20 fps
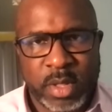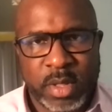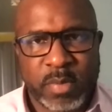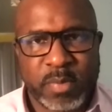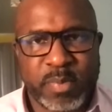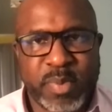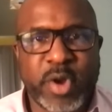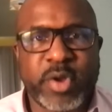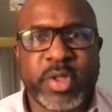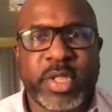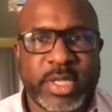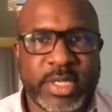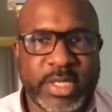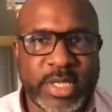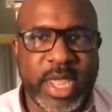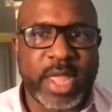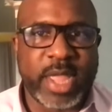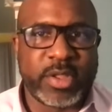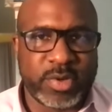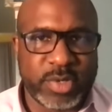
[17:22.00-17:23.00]
Bernie
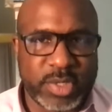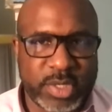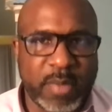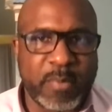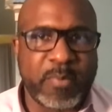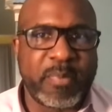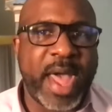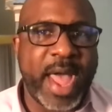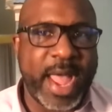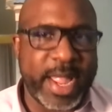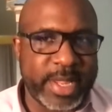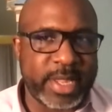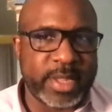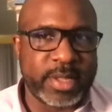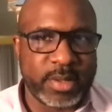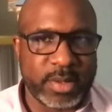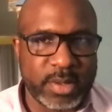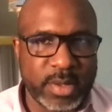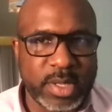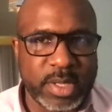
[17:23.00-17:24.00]
Sanders to
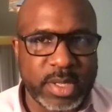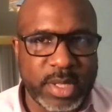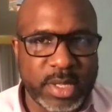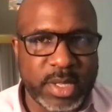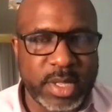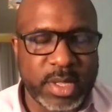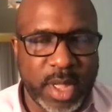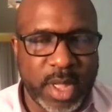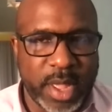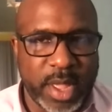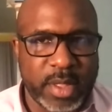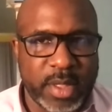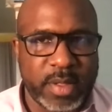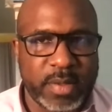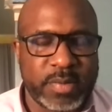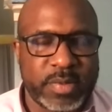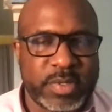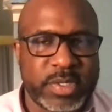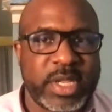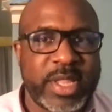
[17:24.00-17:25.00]
Biden
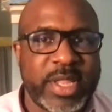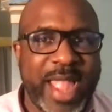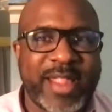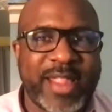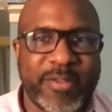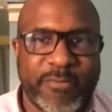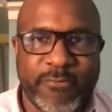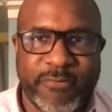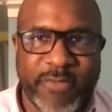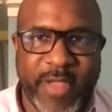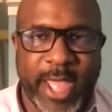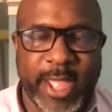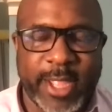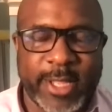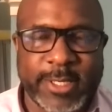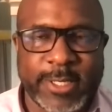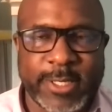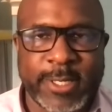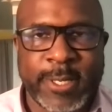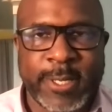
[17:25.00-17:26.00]
to that
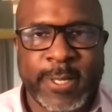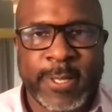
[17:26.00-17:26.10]
effect.